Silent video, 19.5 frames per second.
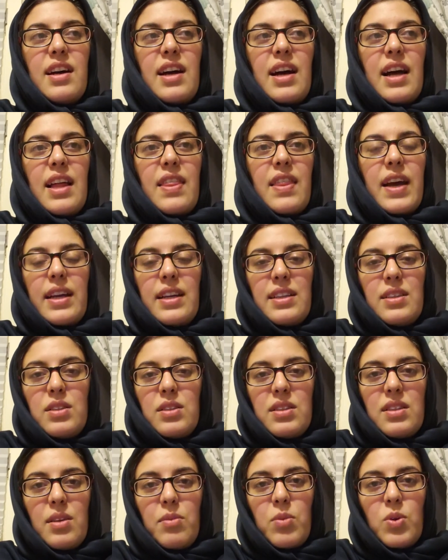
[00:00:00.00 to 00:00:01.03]
And that
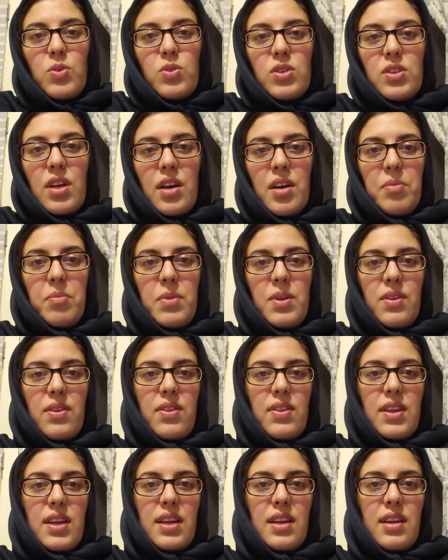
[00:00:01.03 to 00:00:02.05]
is the most humble
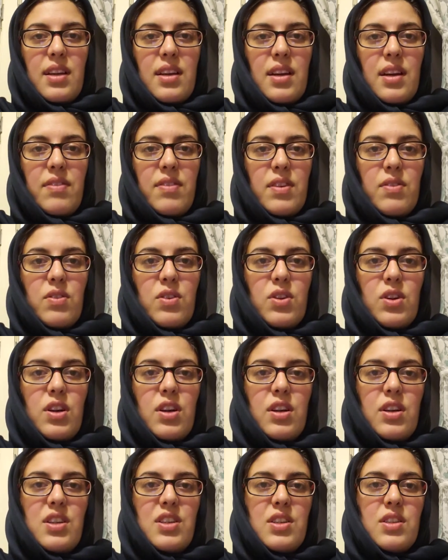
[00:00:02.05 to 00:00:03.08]
thing I've ever
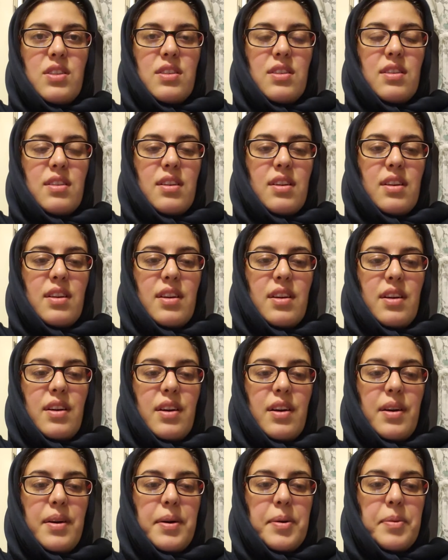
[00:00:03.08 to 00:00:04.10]
heard.
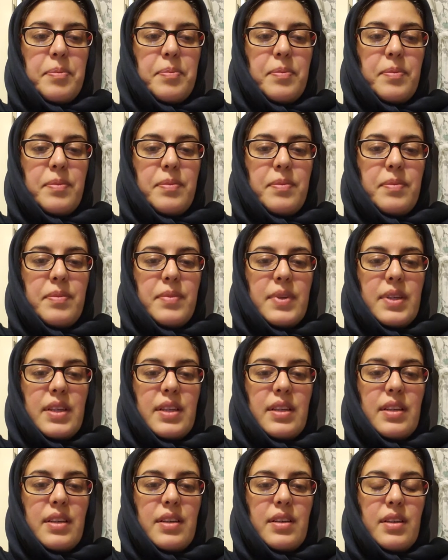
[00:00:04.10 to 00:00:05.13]

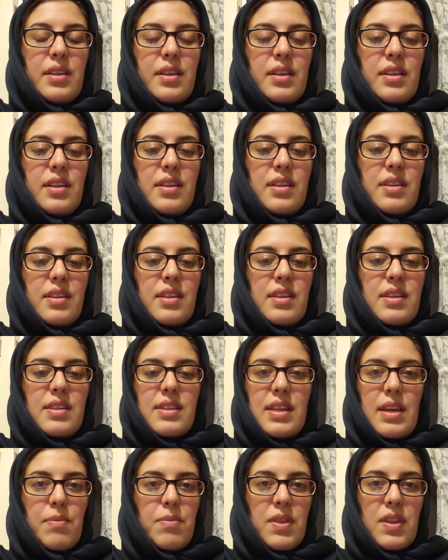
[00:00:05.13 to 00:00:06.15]
The
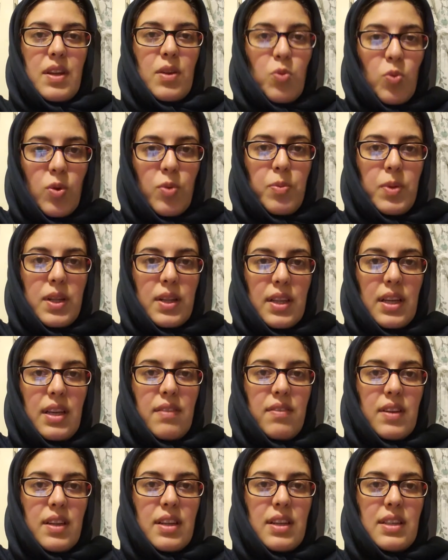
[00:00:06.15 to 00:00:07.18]
same thing we
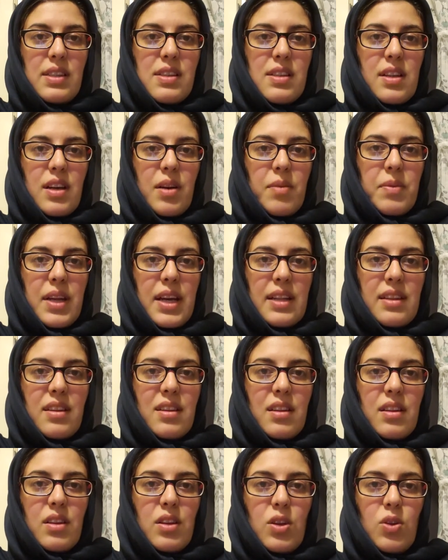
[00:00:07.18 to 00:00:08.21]
believe in Islam, that
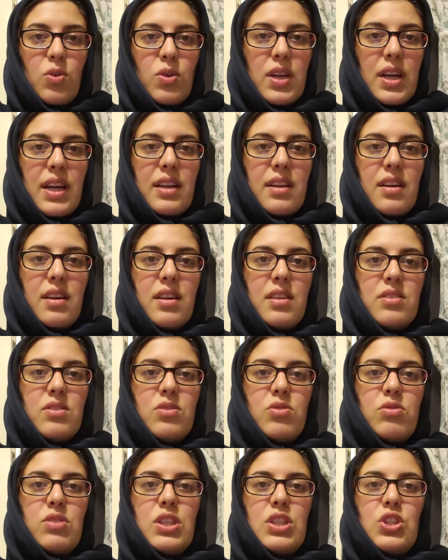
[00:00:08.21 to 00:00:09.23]
you cannot
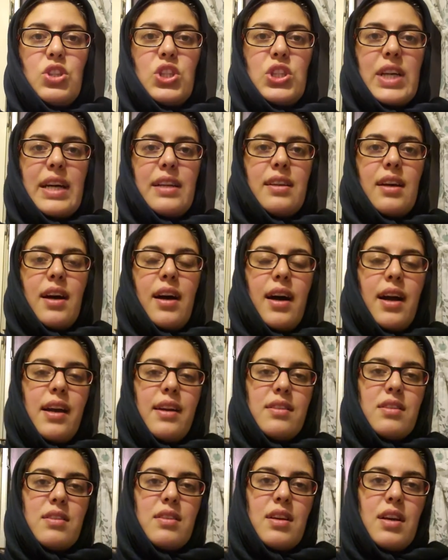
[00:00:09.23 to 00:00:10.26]
reach that
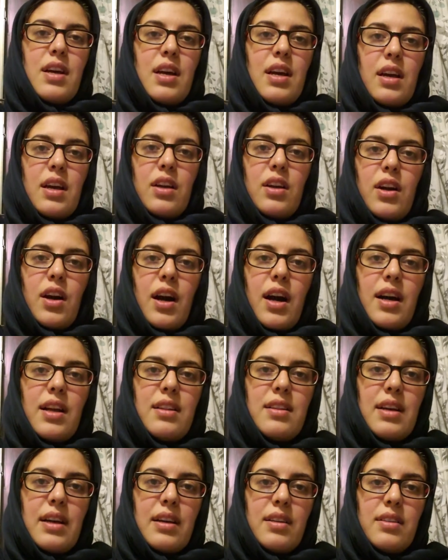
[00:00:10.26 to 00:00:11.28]
height.
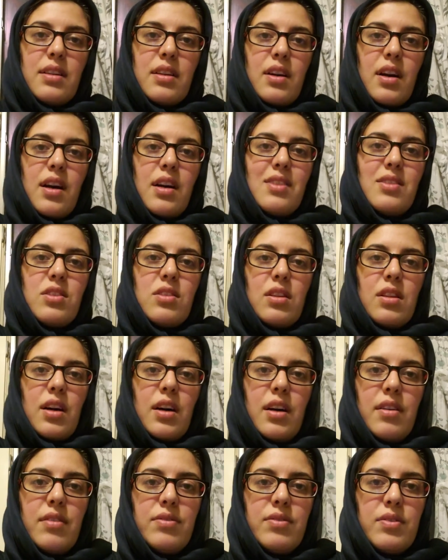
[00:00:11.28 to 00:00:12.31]
God's
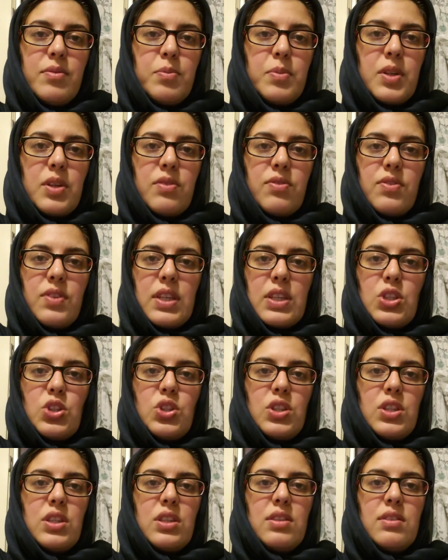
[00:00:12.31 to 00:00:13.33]
love,
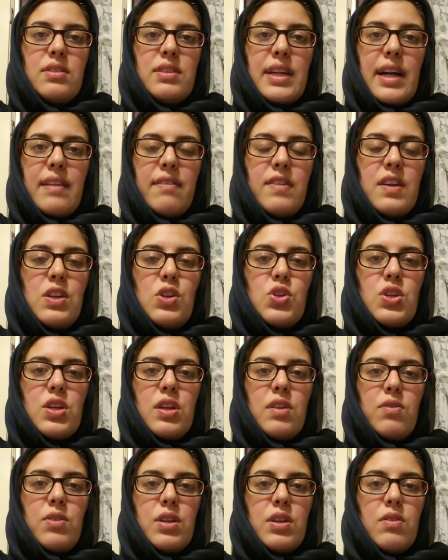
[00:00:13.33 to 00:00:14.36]
perfection,
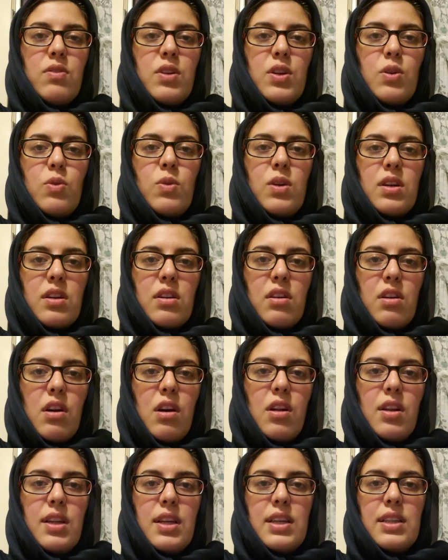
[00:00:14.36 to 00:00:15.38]
salvation, whatever you want to
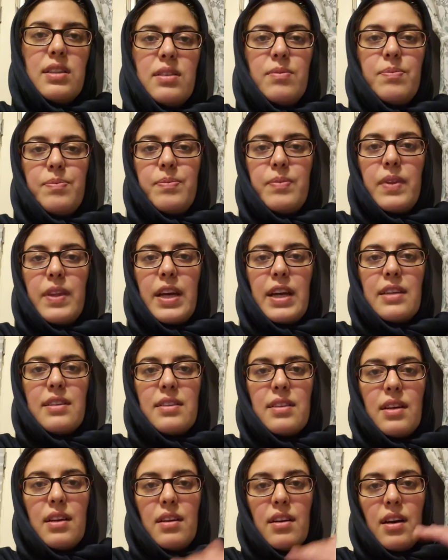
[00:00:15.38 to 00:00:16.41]
call it,
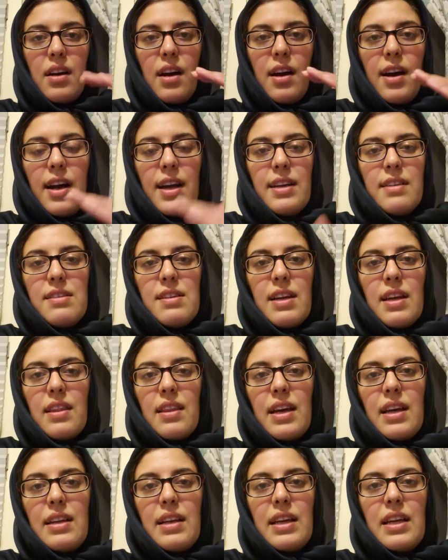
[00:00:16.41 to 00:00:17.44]
that's height, and
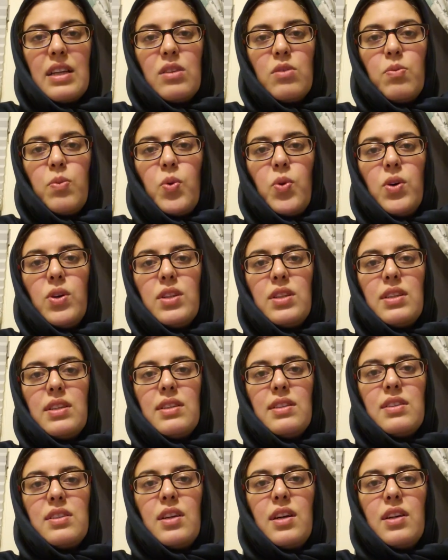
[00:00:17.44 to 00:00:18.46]
that end point
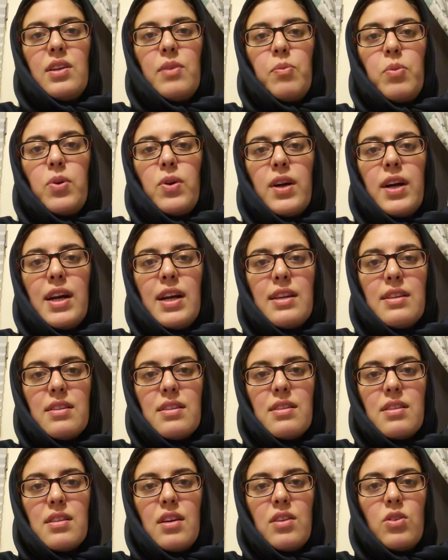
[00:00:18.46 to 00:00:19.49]
is not a prize,
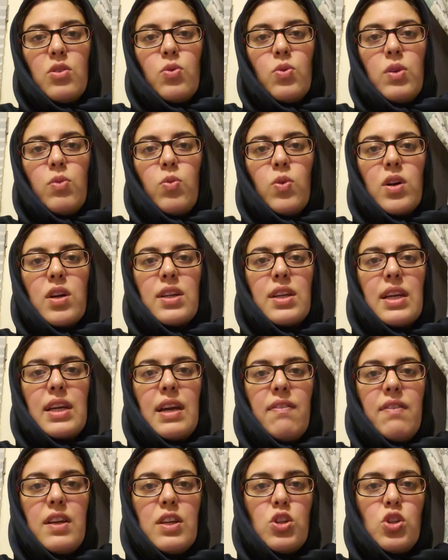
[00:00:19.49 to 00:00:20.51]
is not a reward
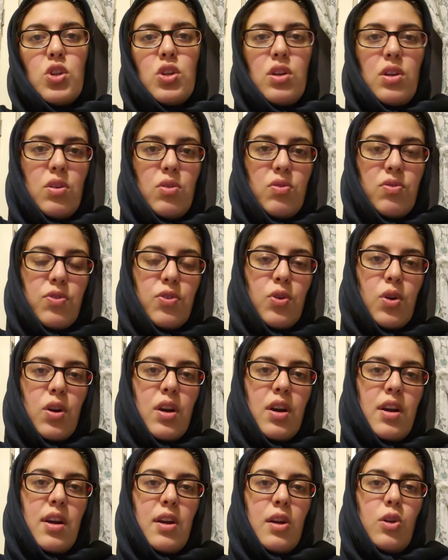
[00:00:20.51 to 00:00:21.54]
given to you
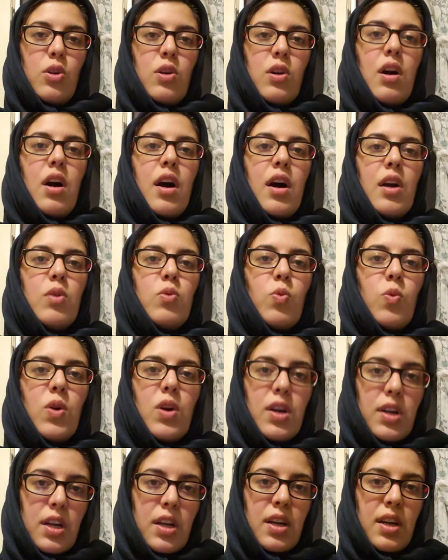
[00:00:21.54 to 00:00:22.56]
for your hard
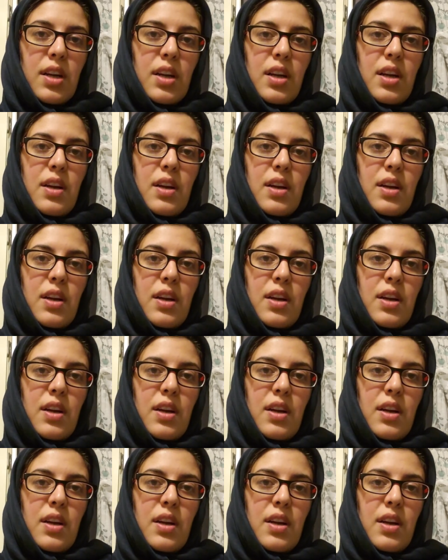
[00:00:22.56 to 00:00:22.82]
work.